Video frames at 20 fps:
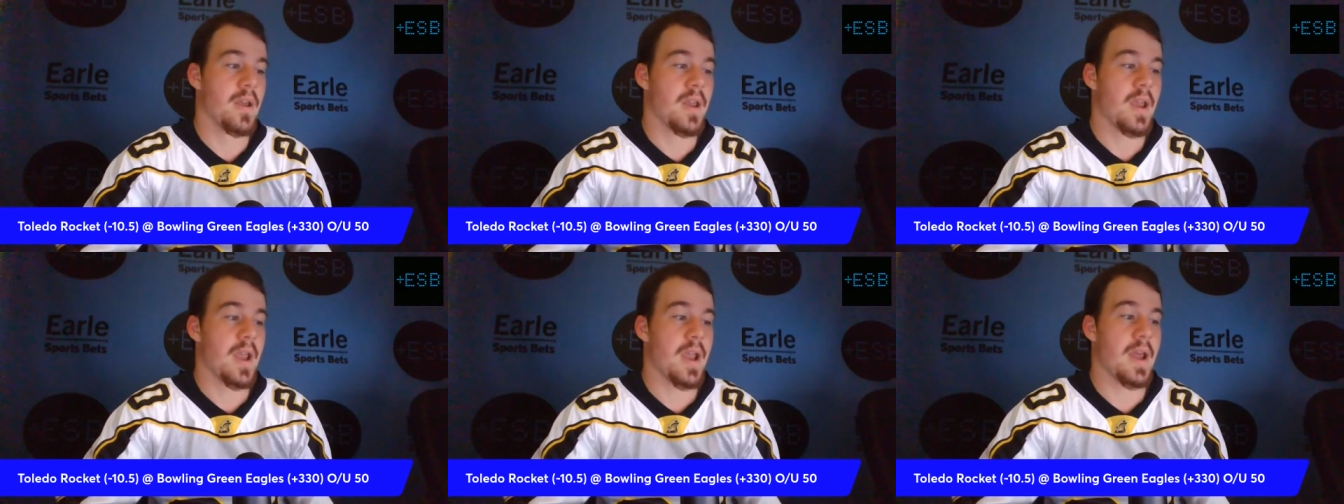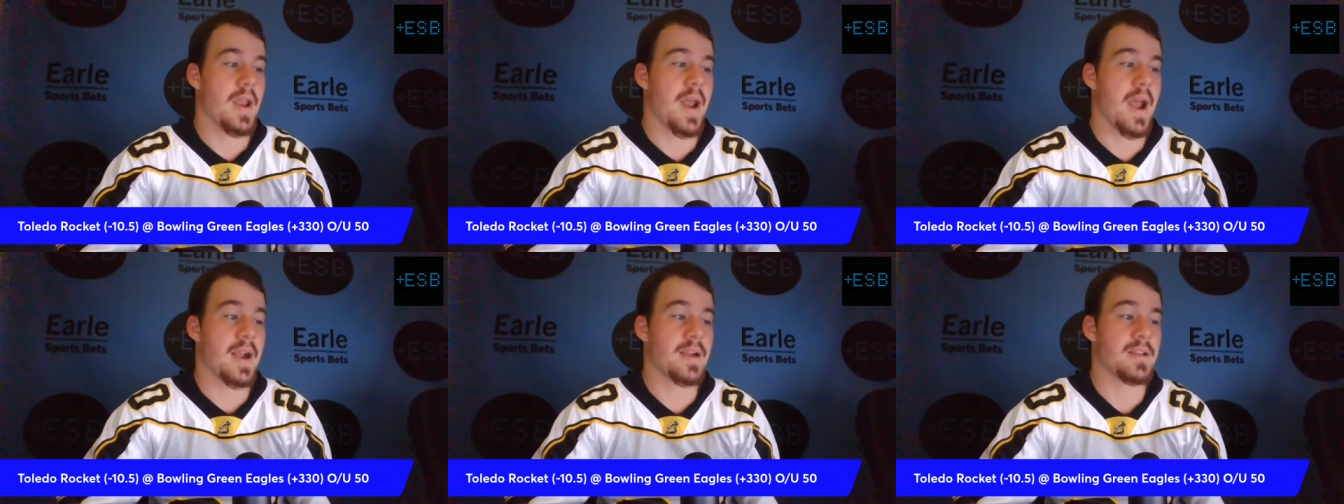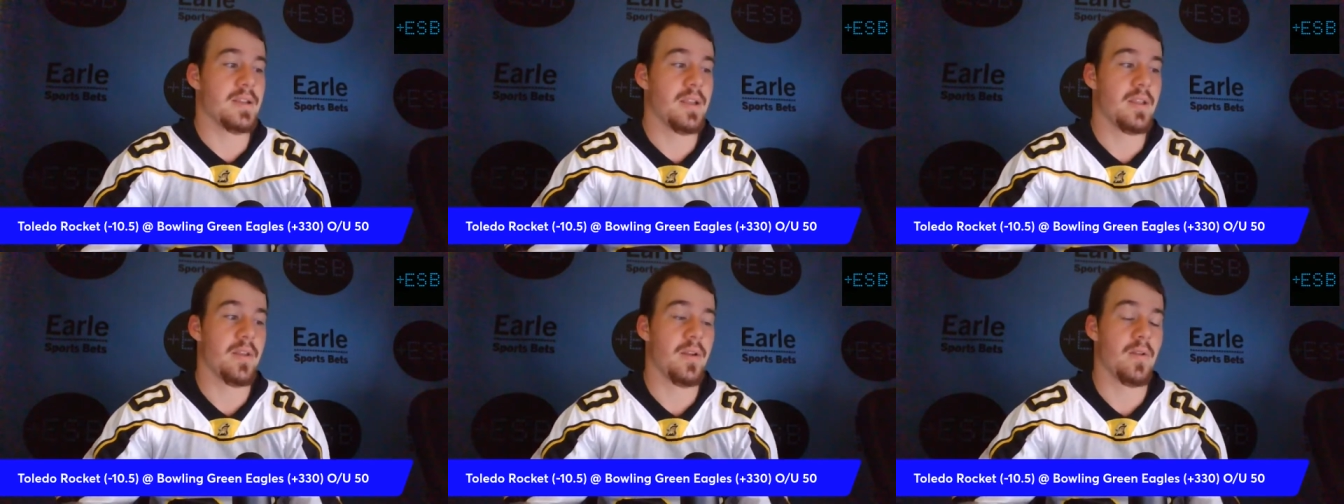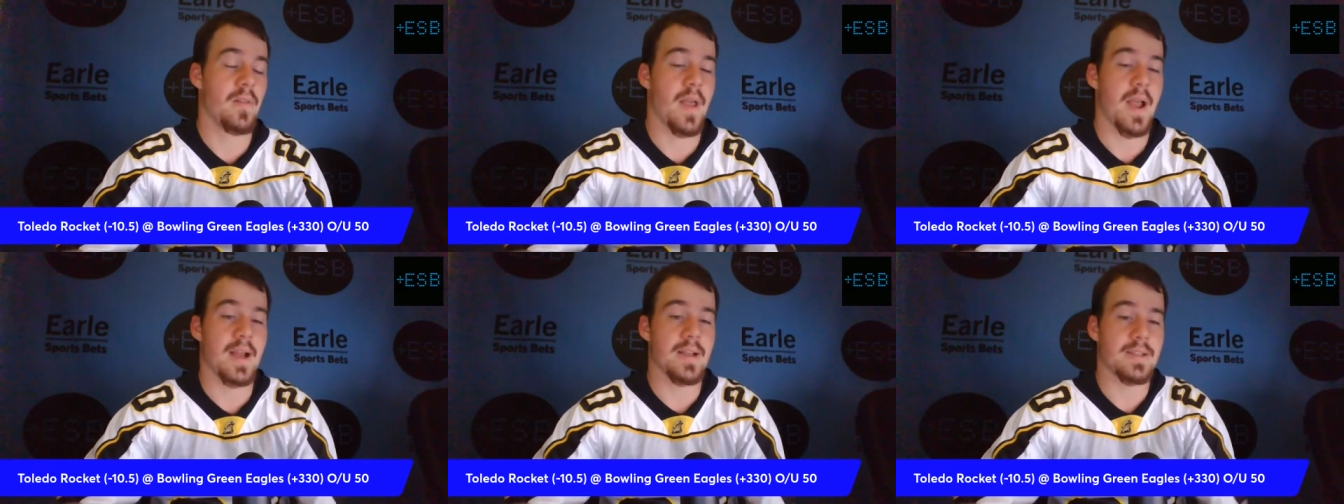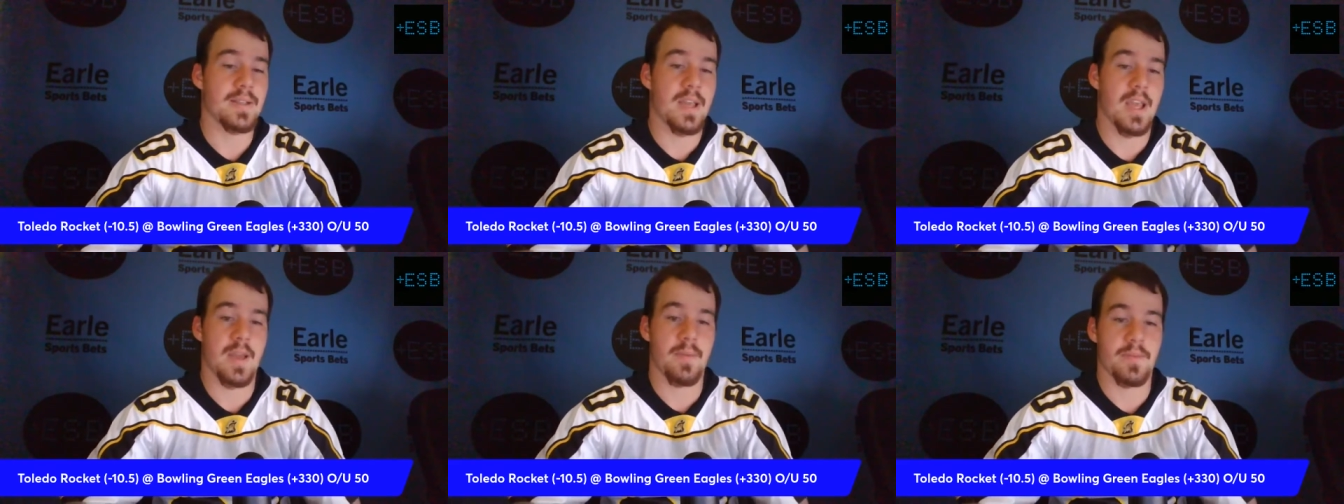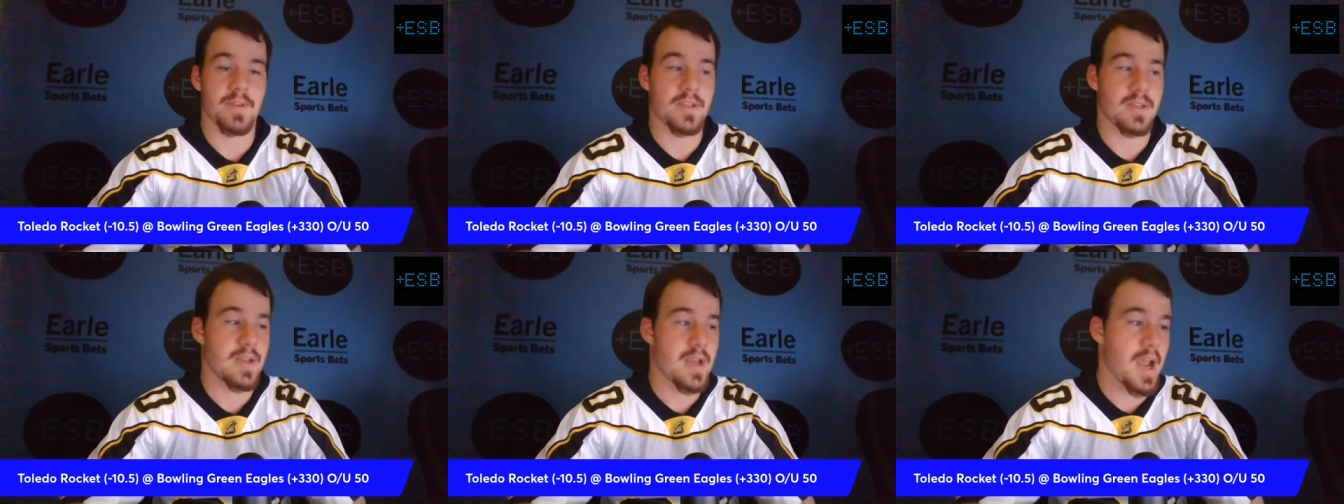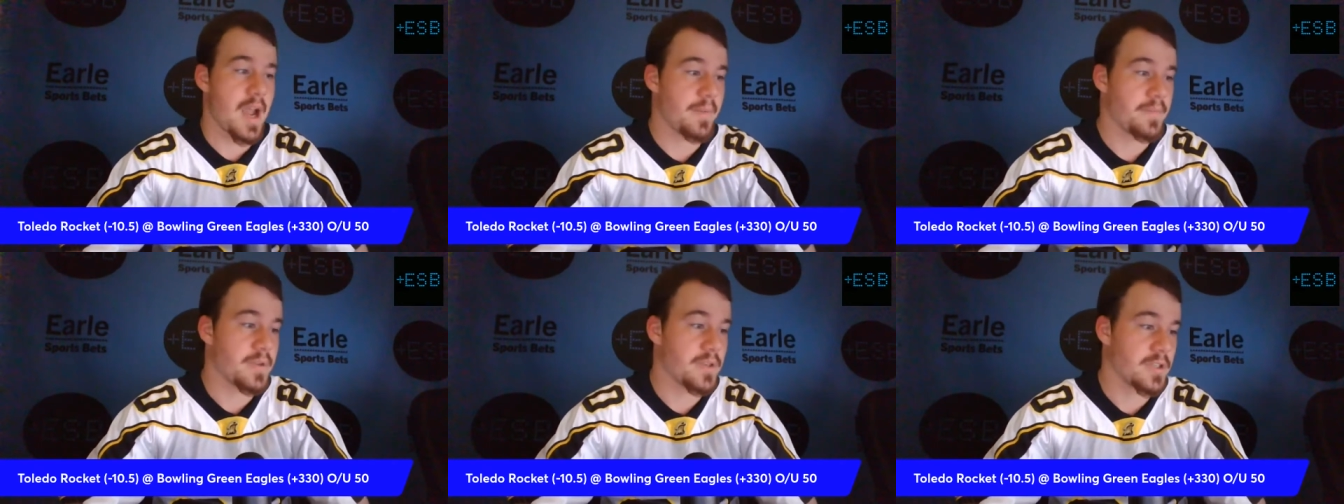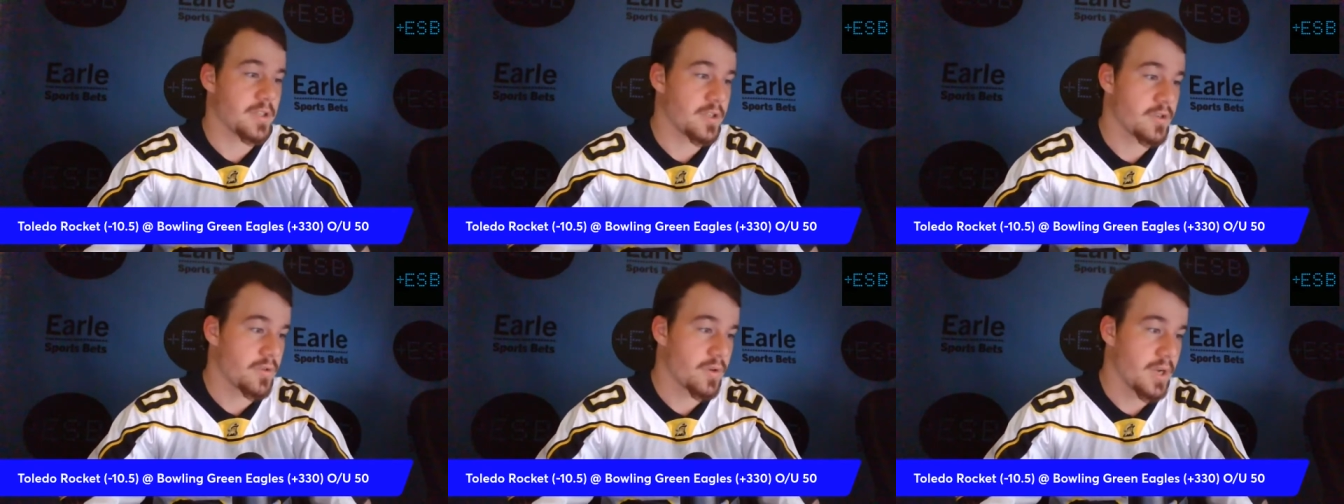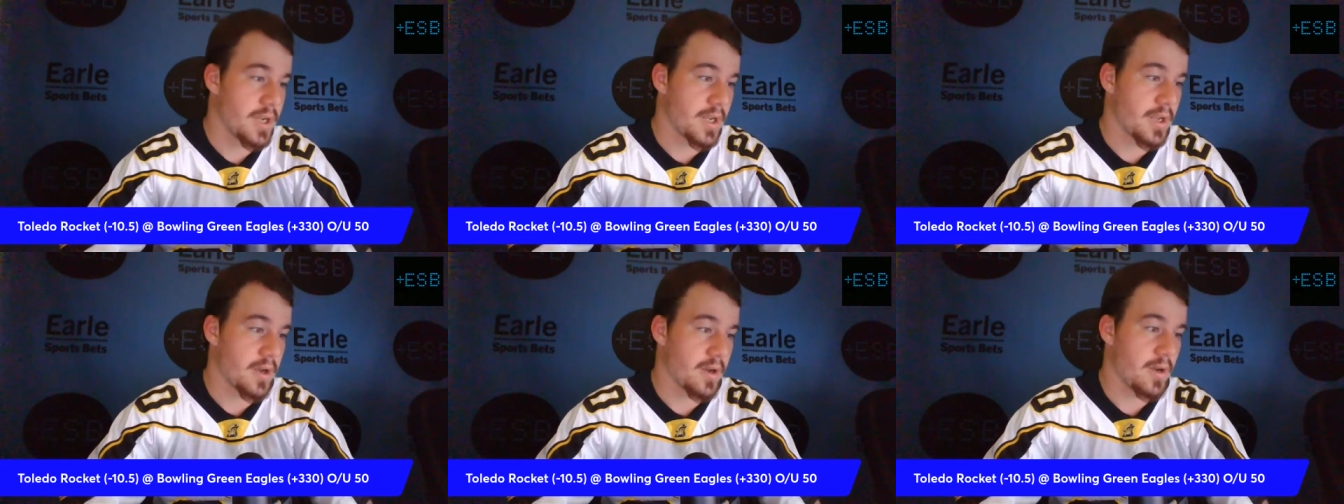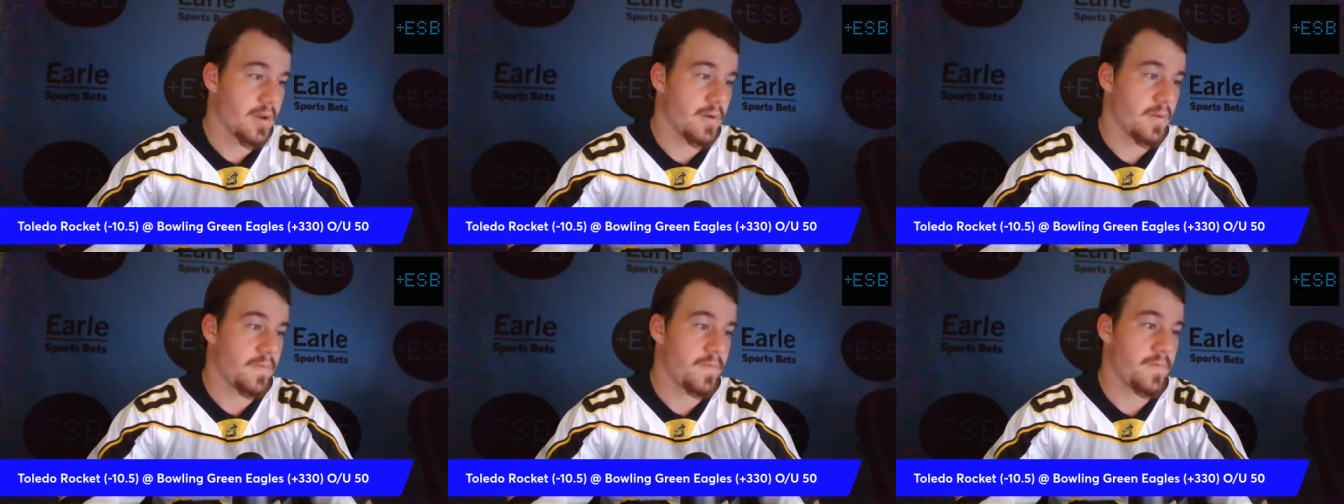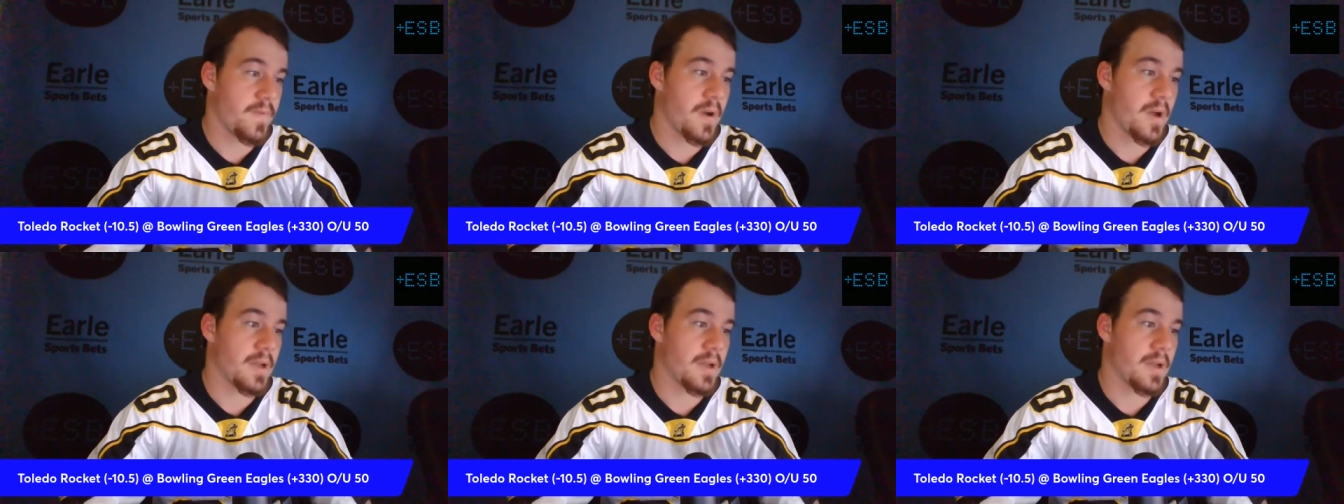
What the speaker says: And actually their last game snapped a streak of